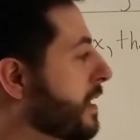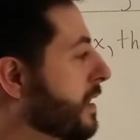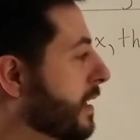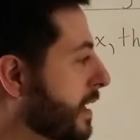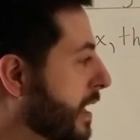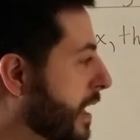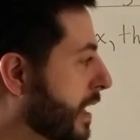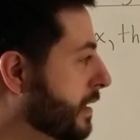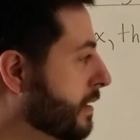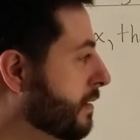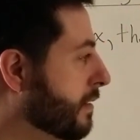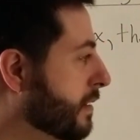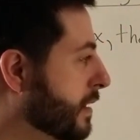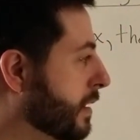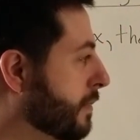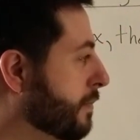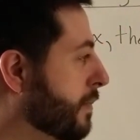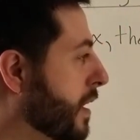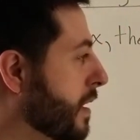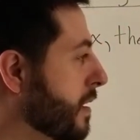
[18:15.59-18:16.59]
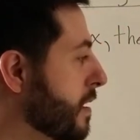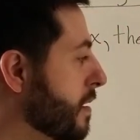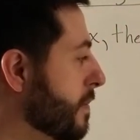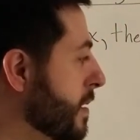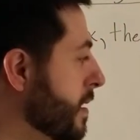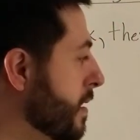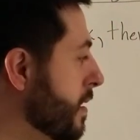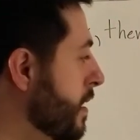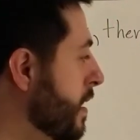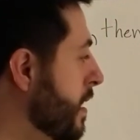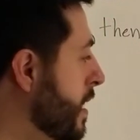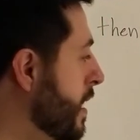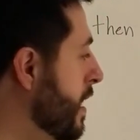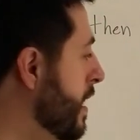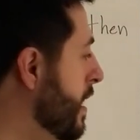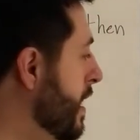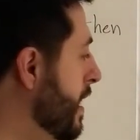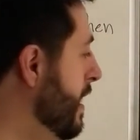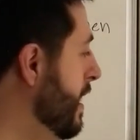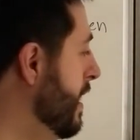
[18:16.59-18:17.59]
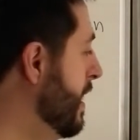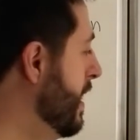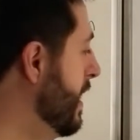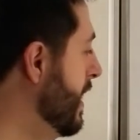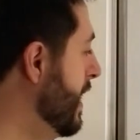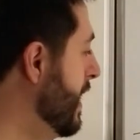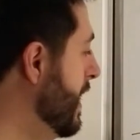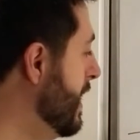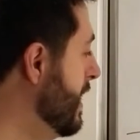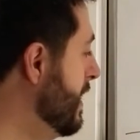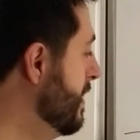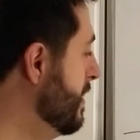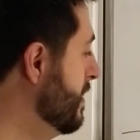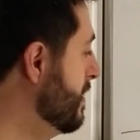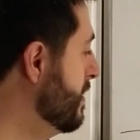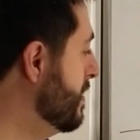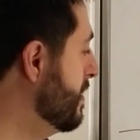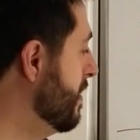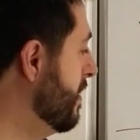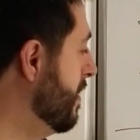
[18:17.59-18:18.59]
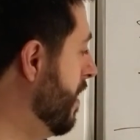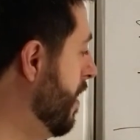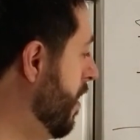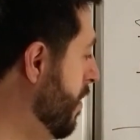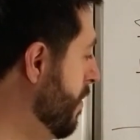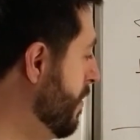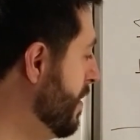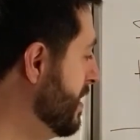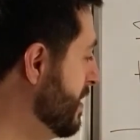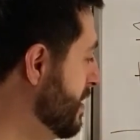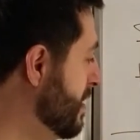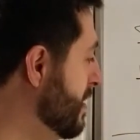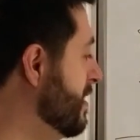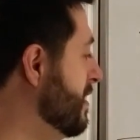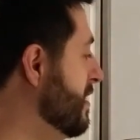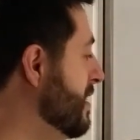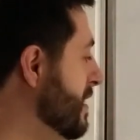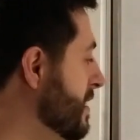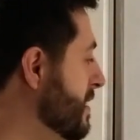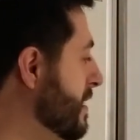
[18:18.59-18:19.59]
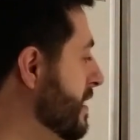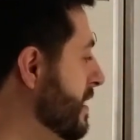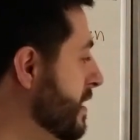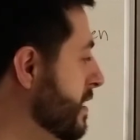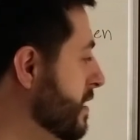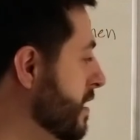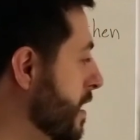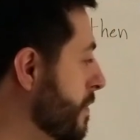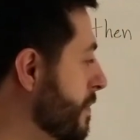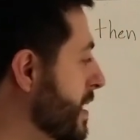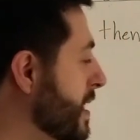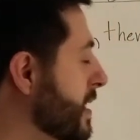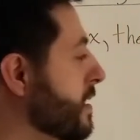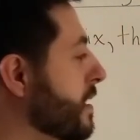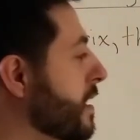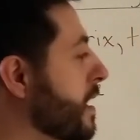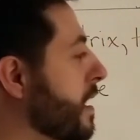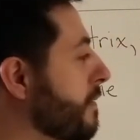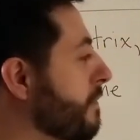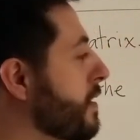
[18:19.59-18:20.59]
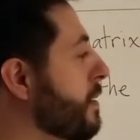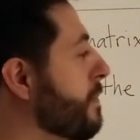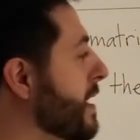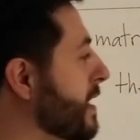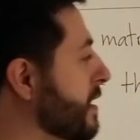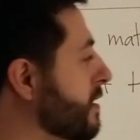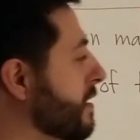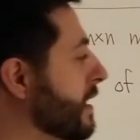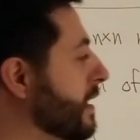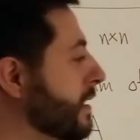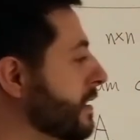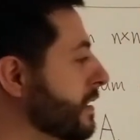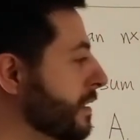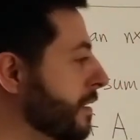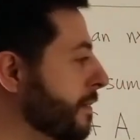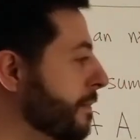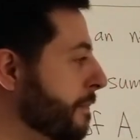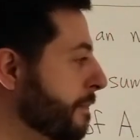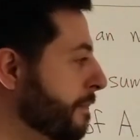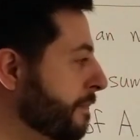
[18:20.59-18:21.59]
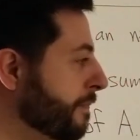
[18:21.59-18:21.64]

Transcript: in the characteristic polynomial, is always just the determinant of the matrix.